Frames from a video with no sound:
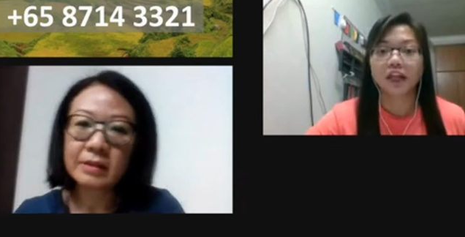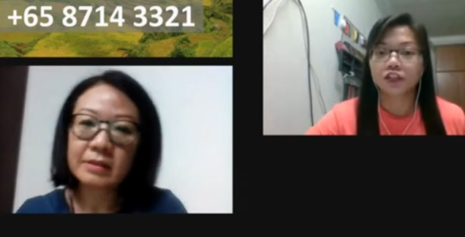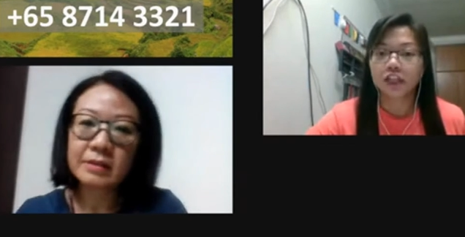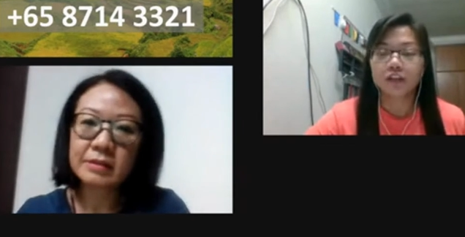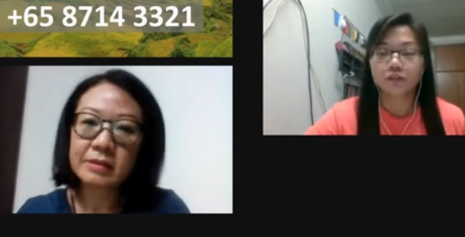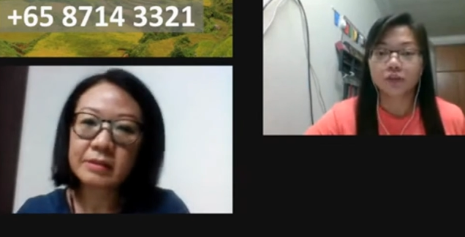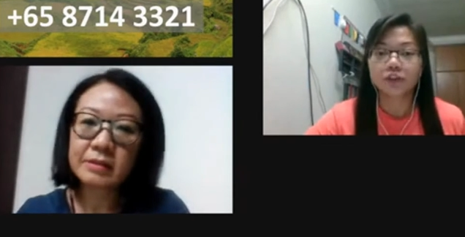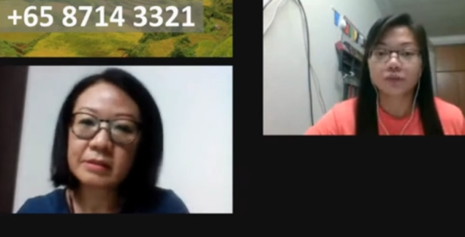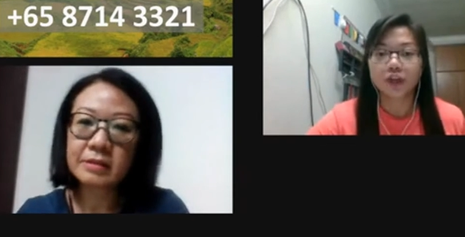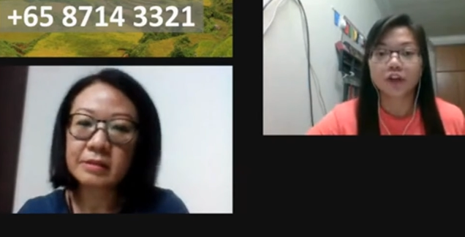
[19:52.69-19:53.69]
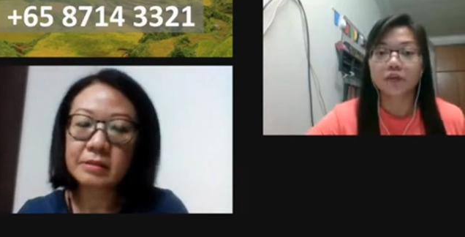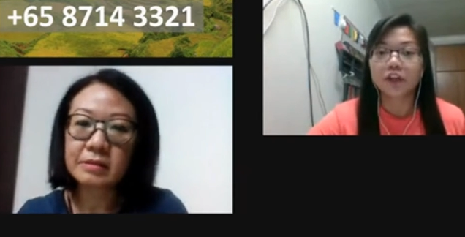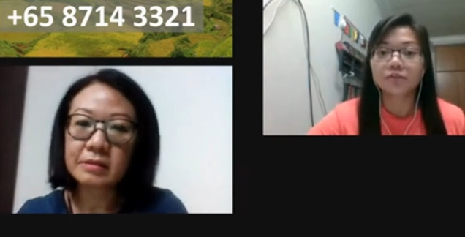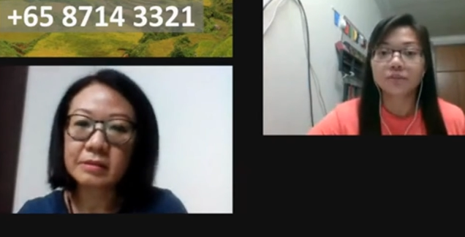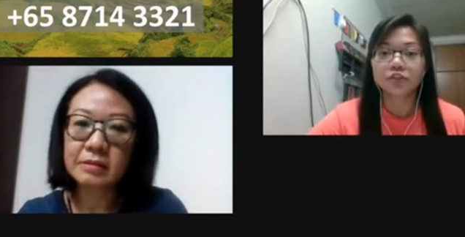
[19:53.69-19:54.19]
Speaker 1: actually, if you want to make
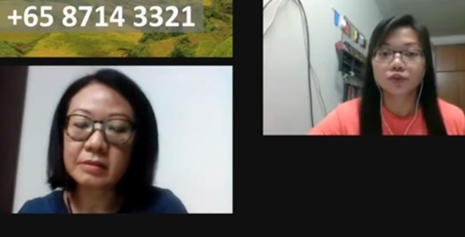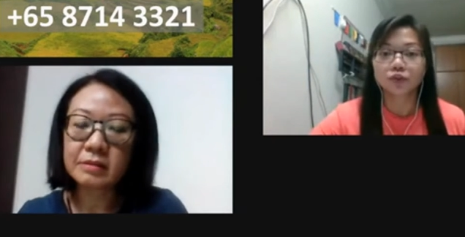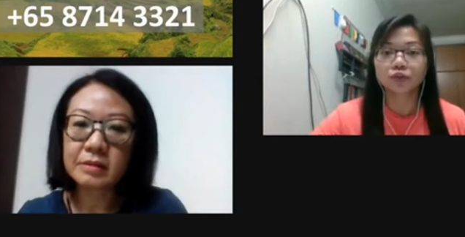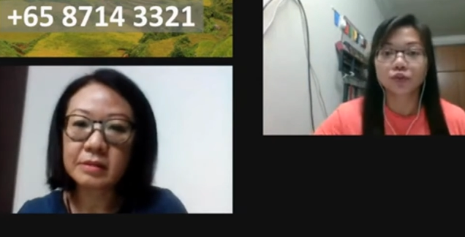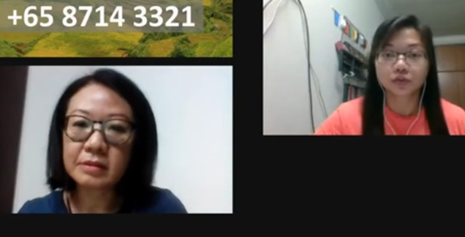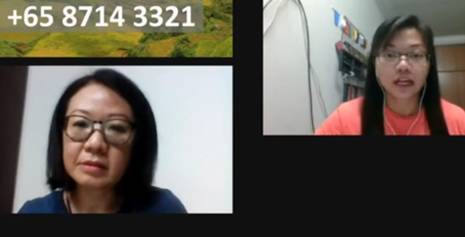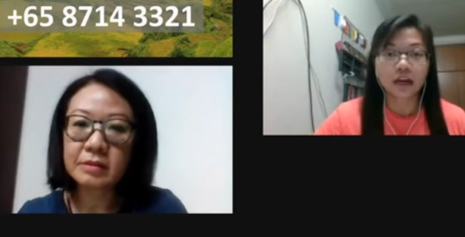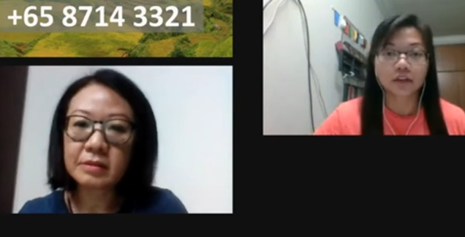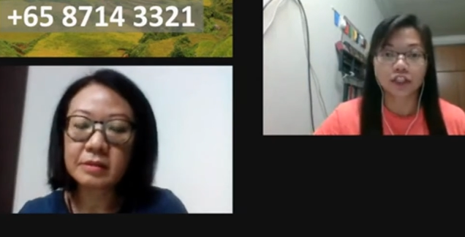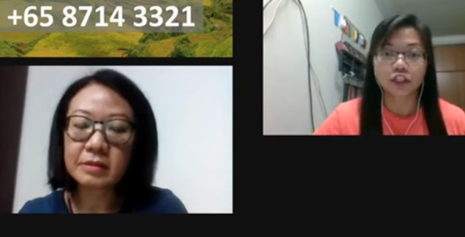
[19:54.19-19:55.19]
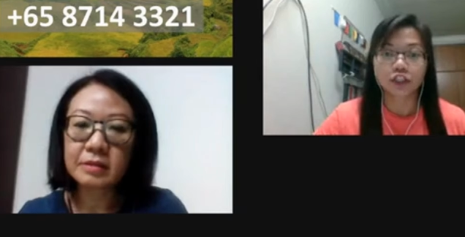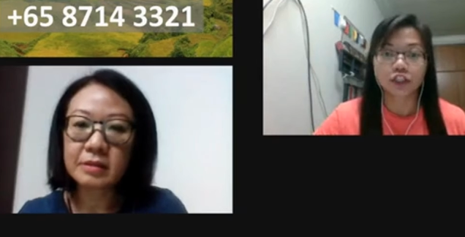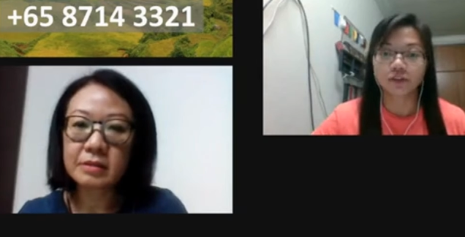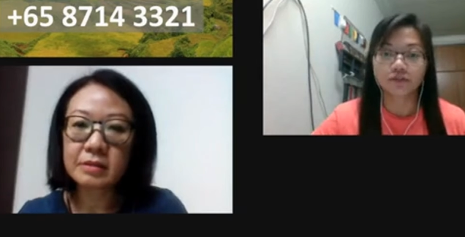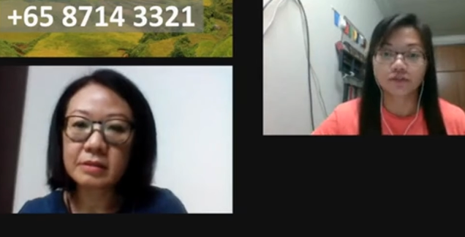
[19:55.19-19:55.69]
arrangement to go to town,
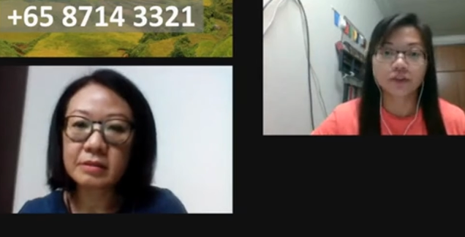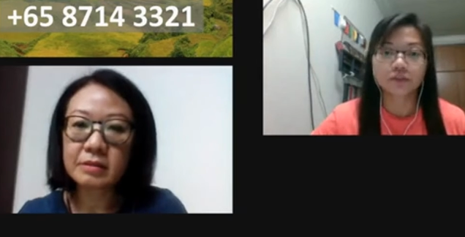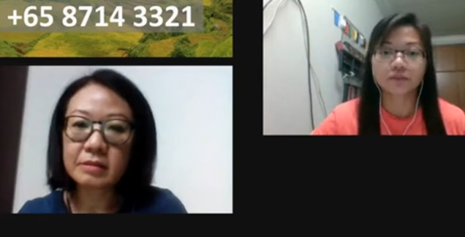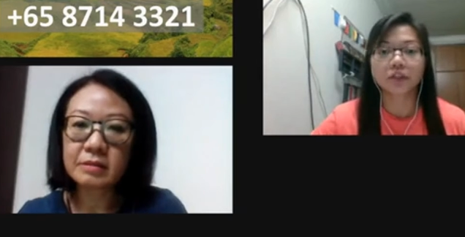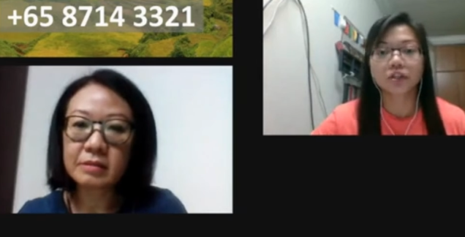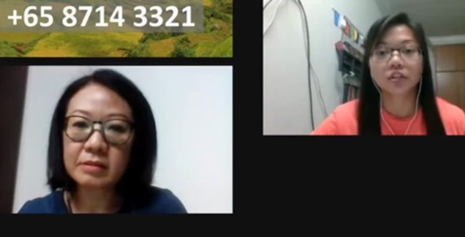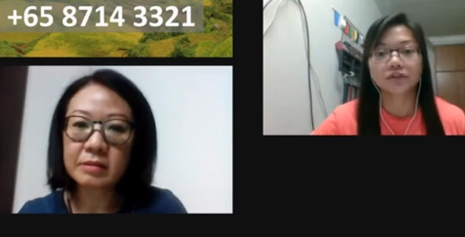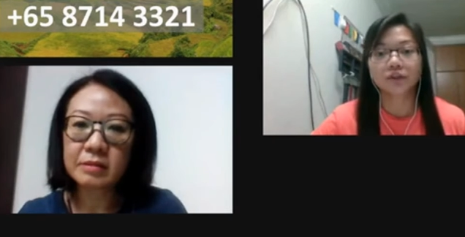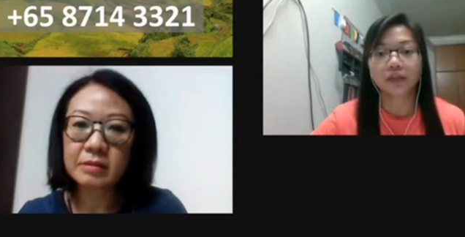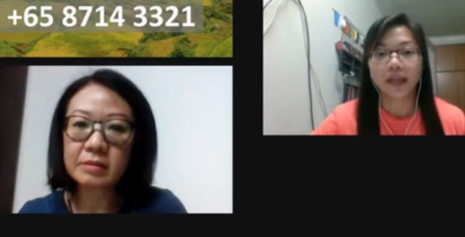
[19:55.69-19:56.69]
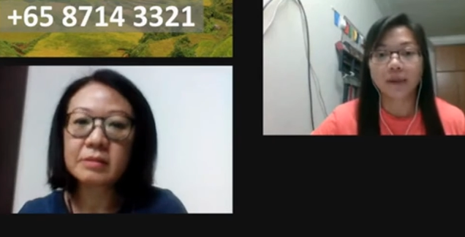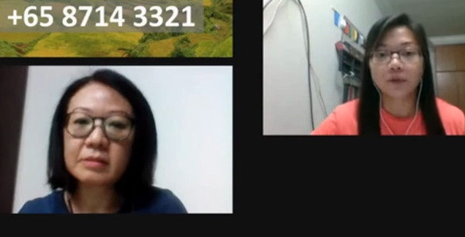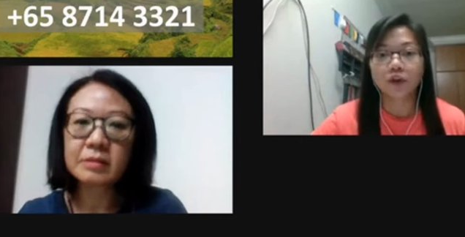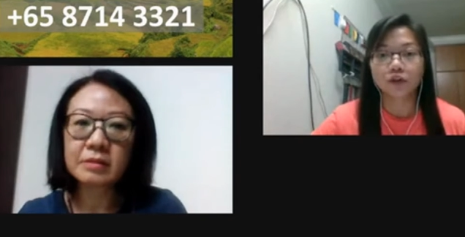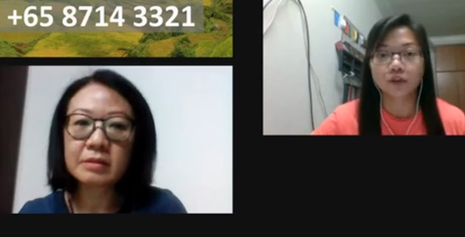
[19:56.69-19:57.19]
it's not difficult because from
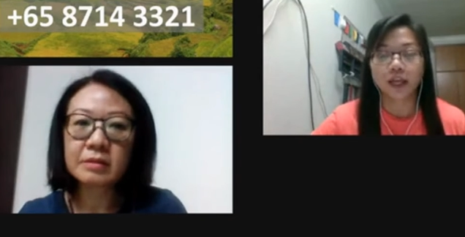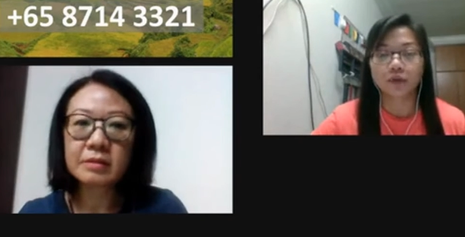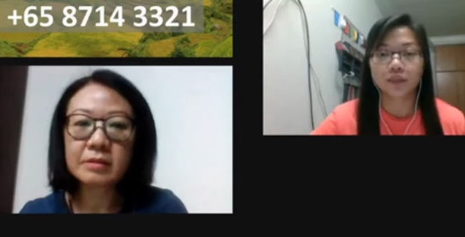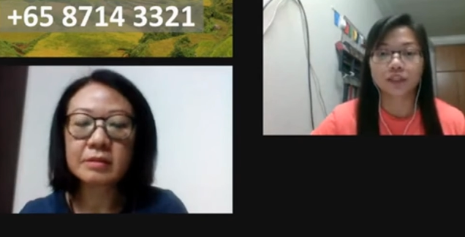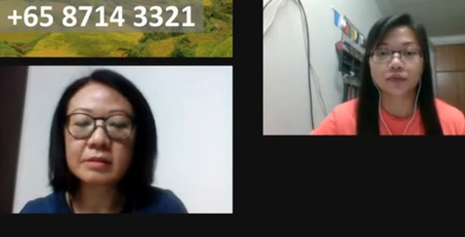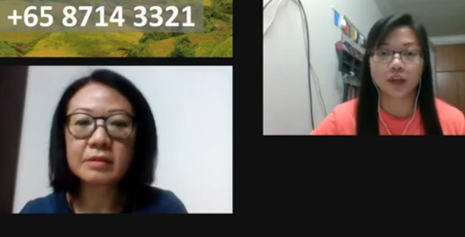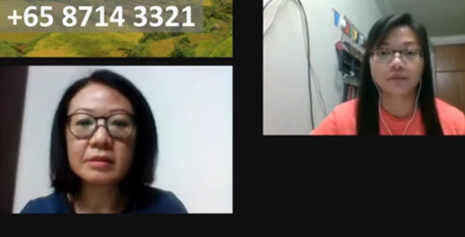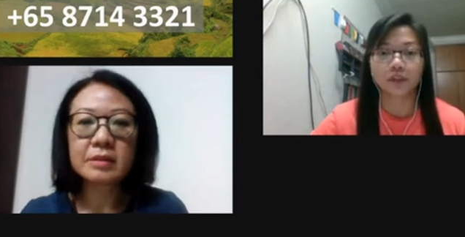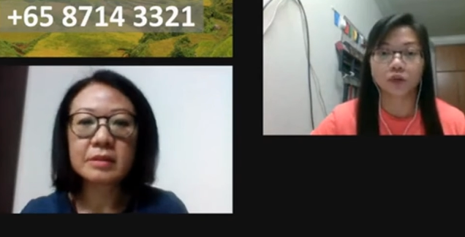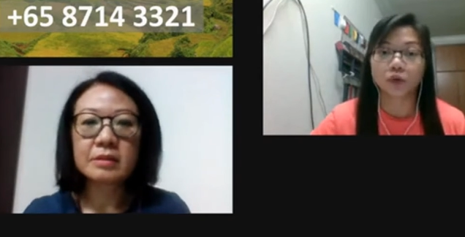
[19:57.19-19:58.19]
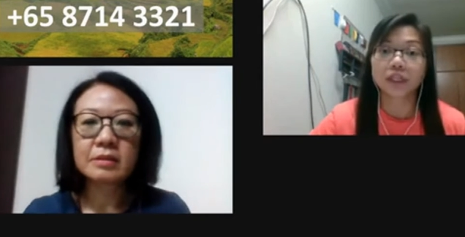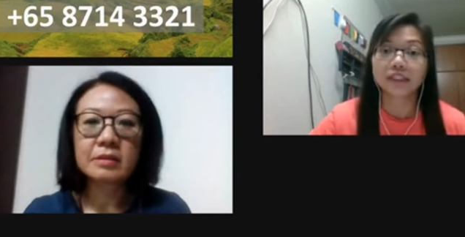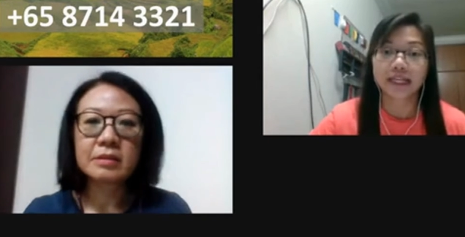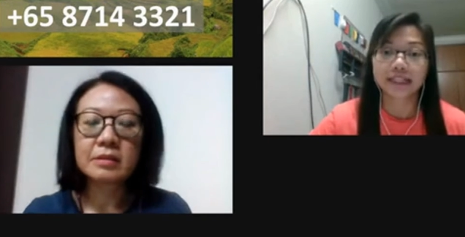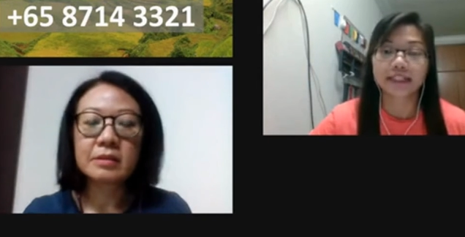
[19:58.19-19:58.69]
the airport you can always grab the
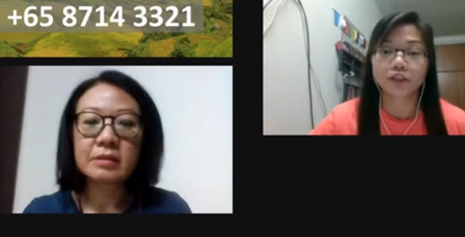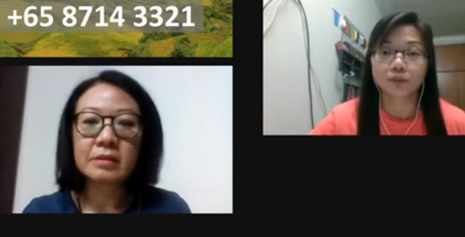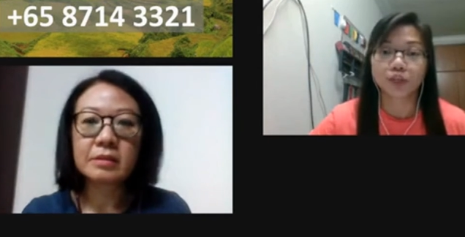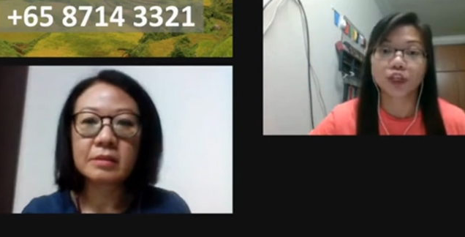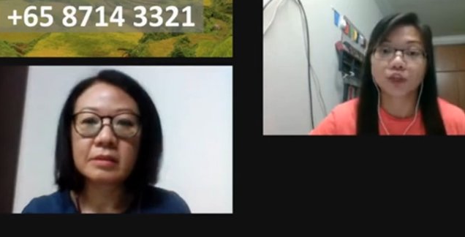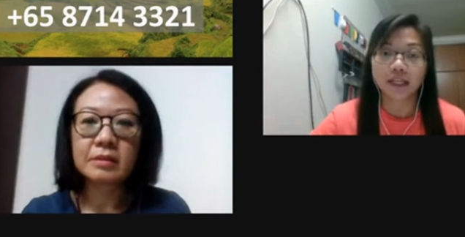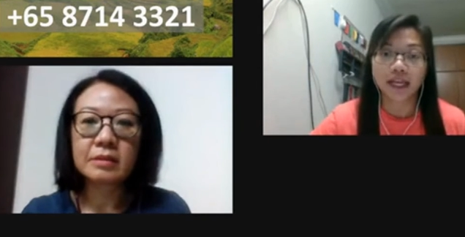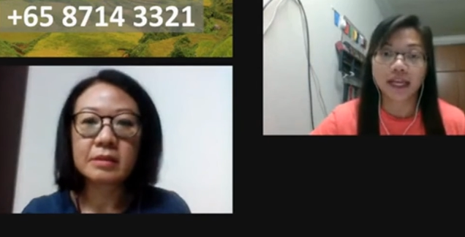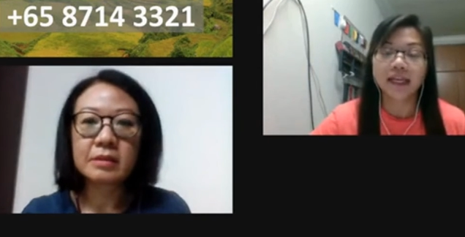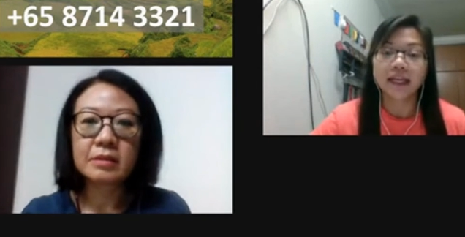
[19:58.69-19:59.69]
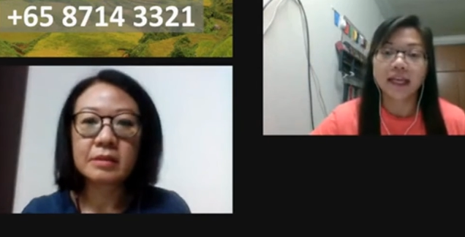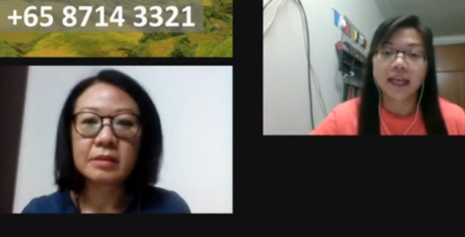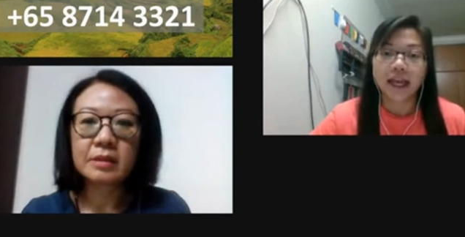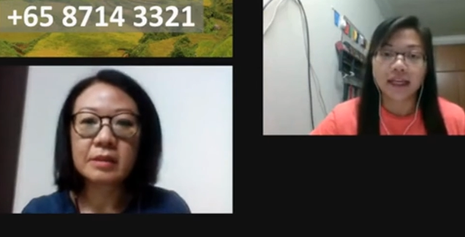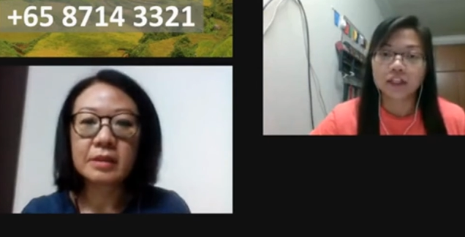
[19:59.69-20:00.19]
local taxi to bring you there